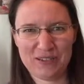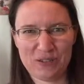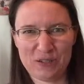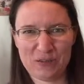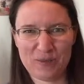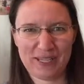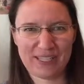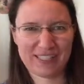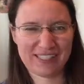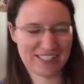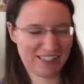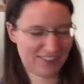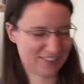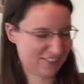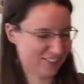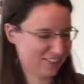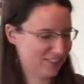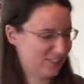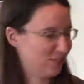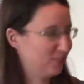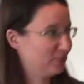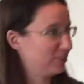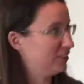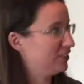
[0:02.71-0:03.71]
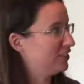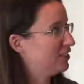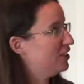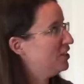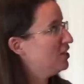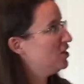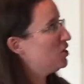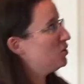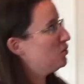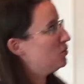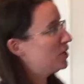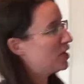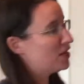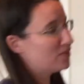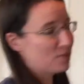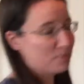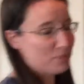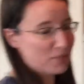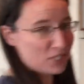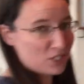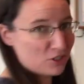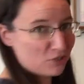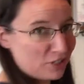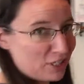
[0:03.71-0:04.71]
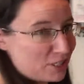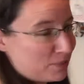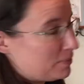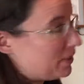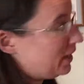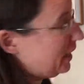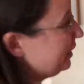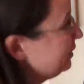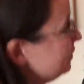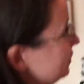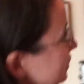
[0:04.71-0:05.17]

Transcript: Norwex sales consultant. We have a mystery spot.